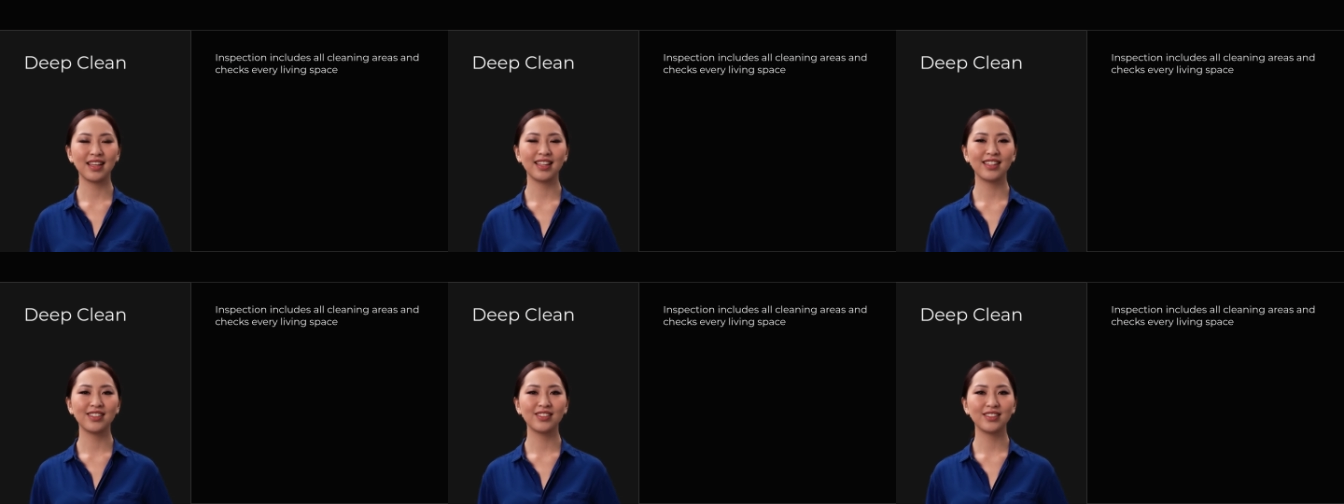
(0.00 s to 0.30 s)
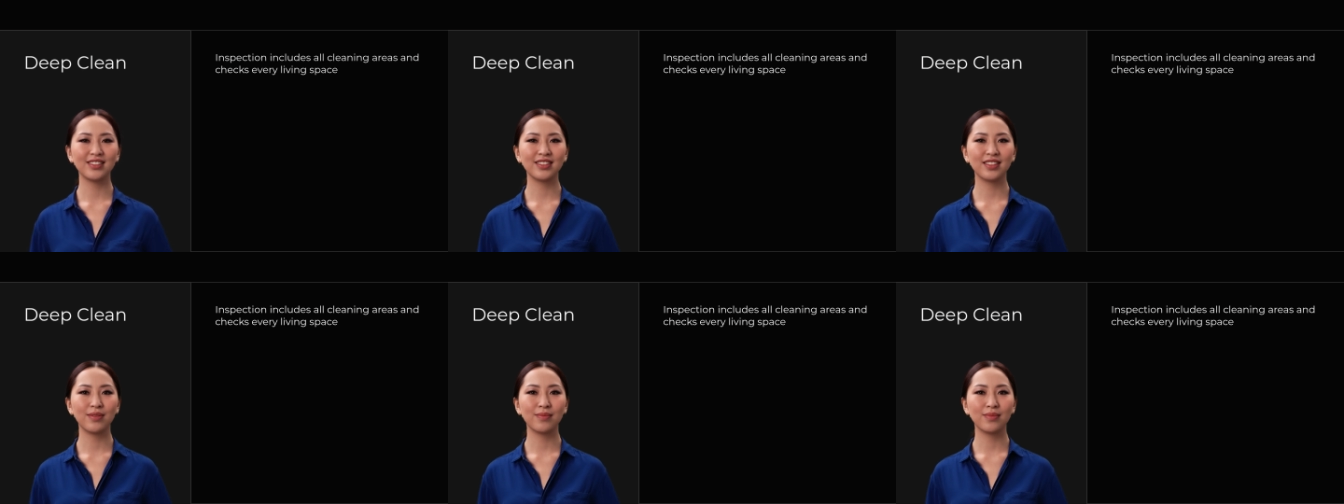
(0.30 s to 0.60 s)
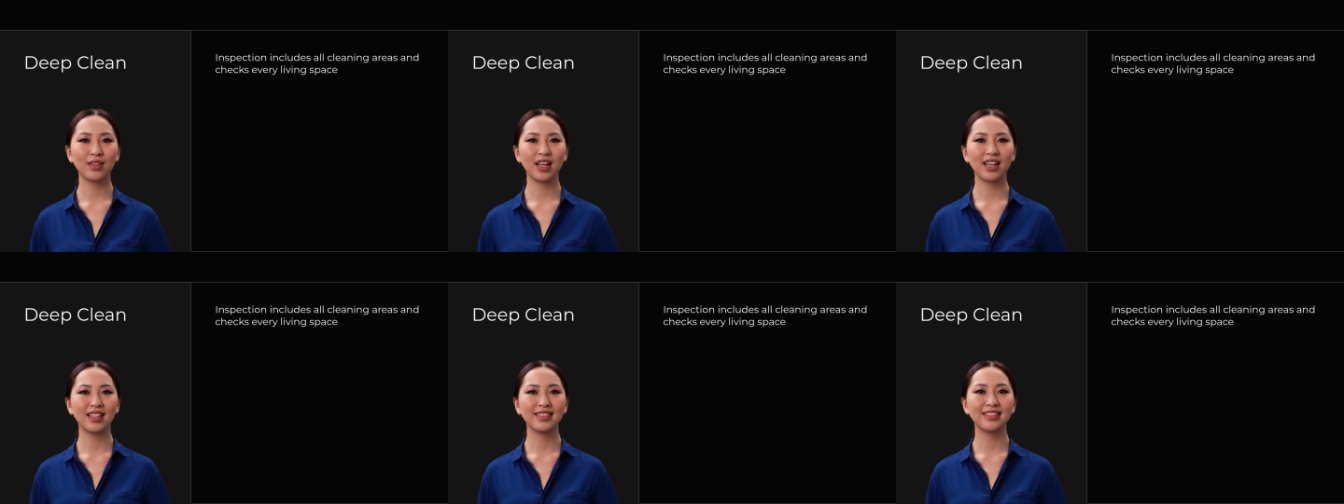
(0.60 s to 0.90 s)
Kitchens and
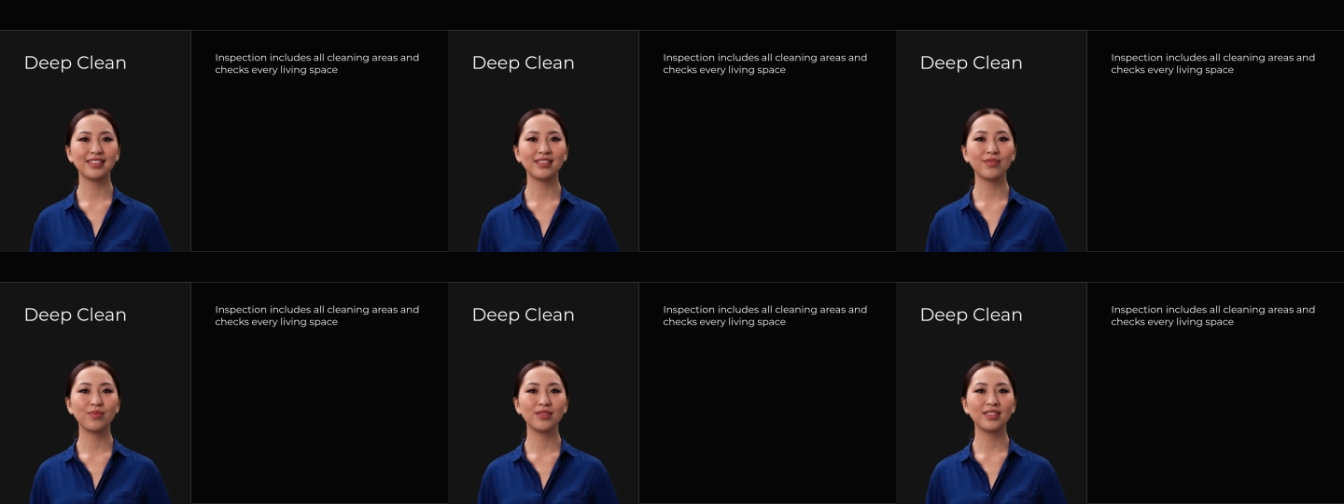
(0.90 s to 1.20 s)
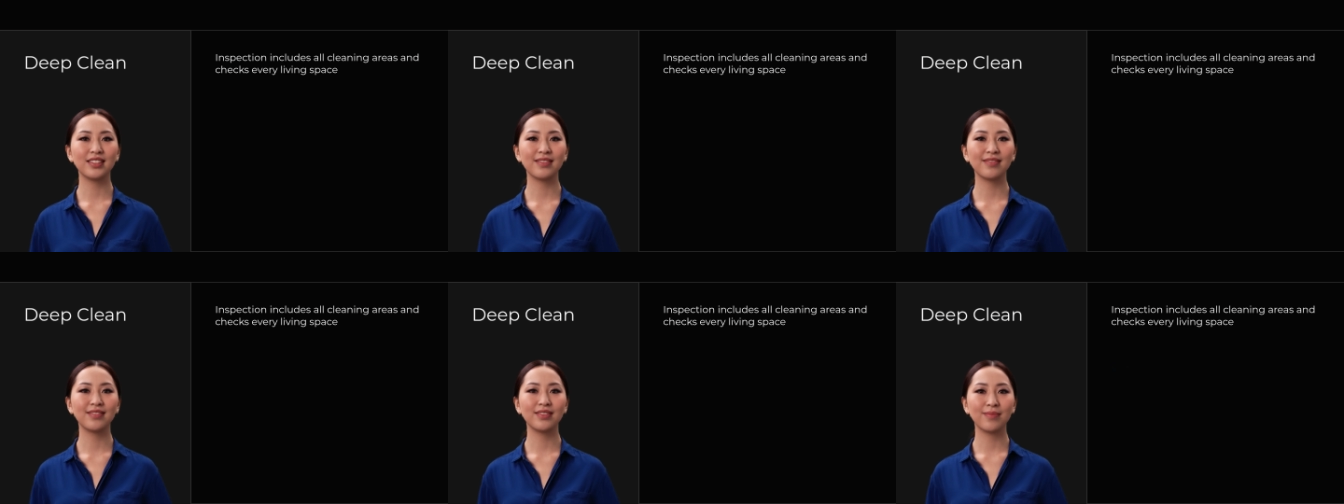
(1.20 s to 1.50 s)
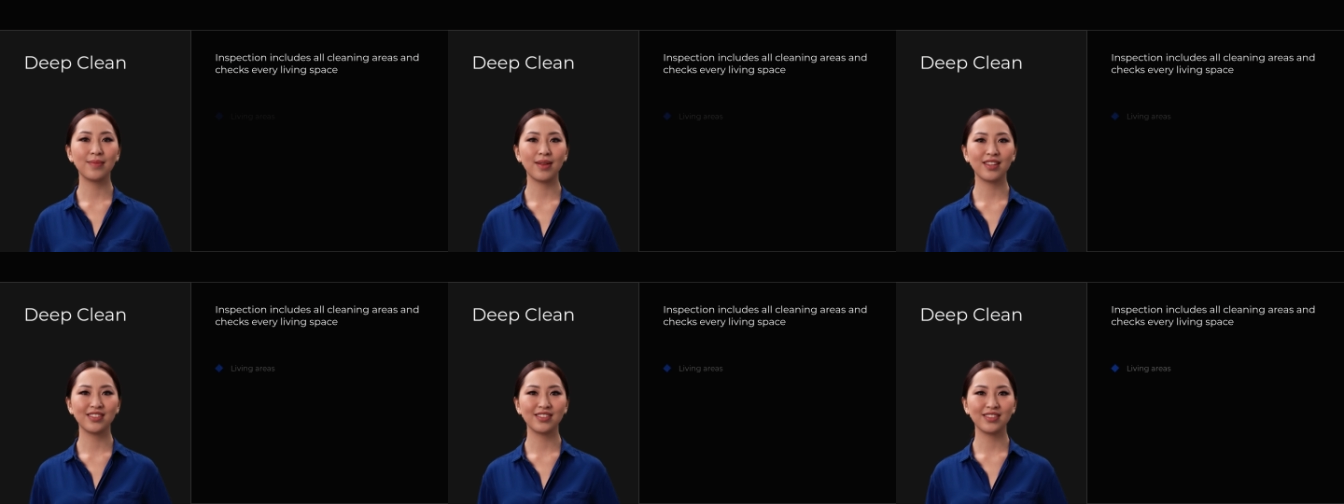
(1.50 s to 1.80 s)
appliances receive
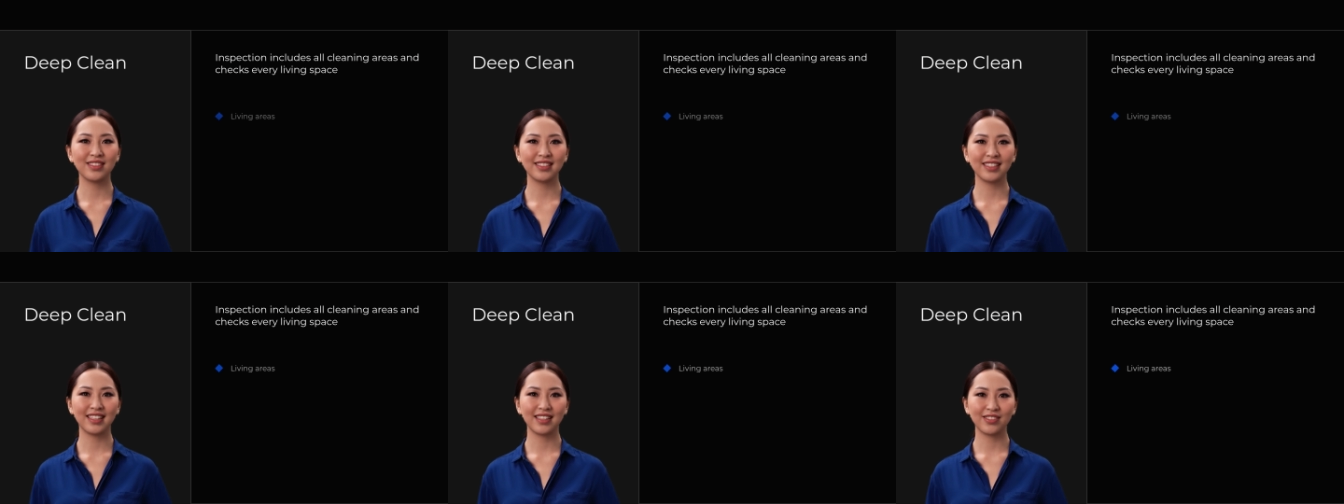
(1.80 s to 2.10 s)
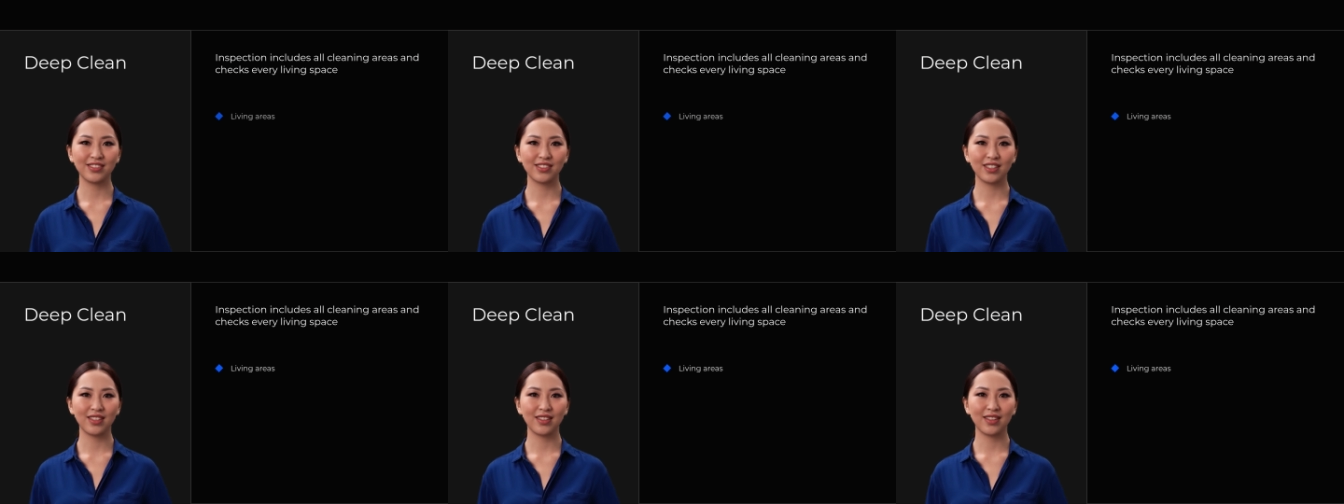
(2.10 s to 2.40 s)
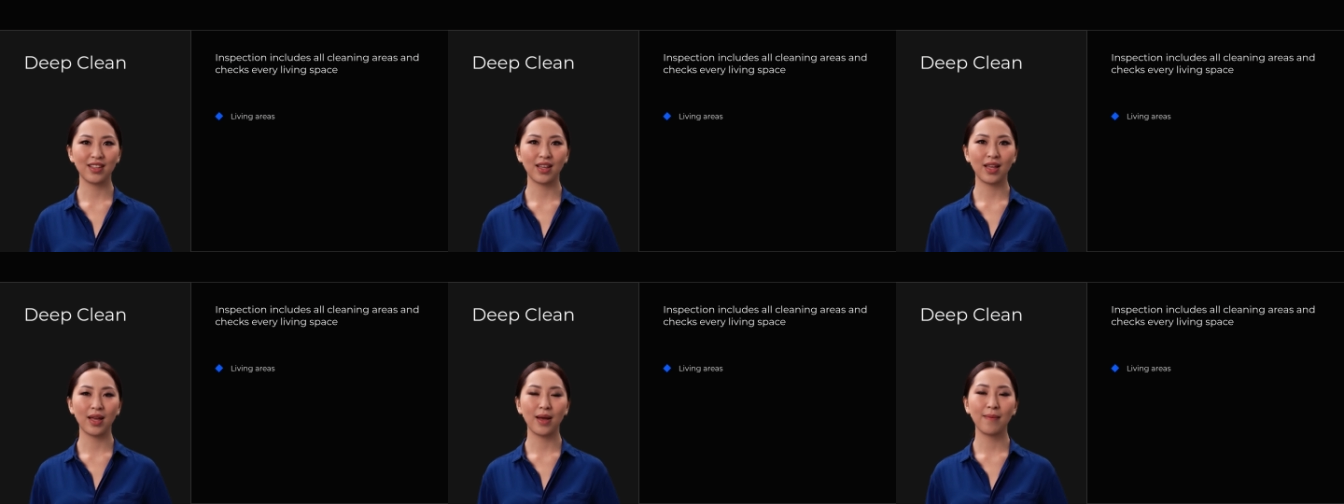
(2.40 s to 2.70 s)
special
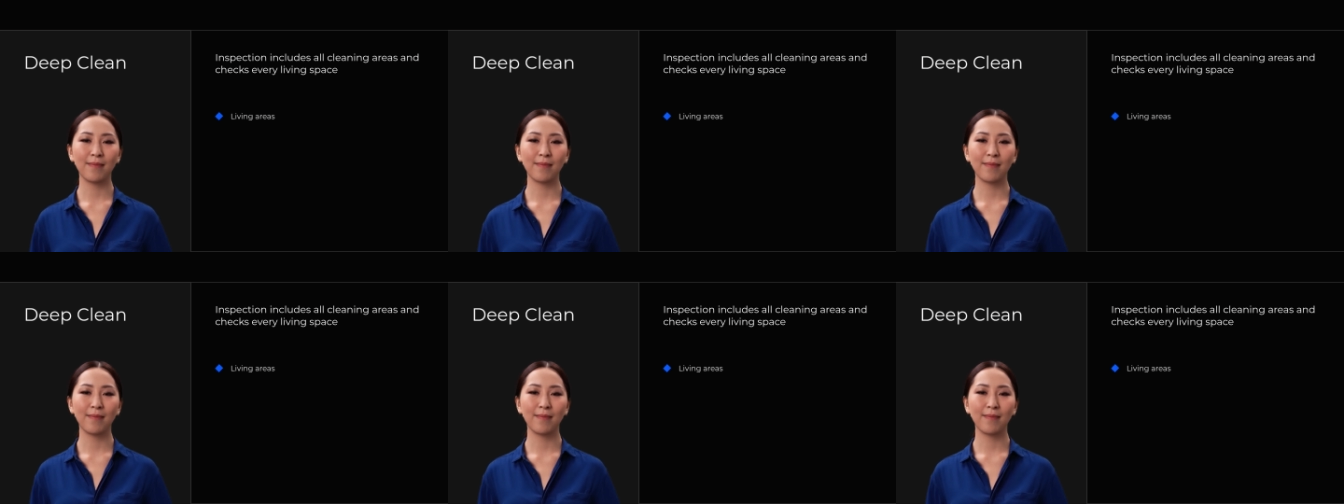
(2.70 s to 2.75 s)
attention.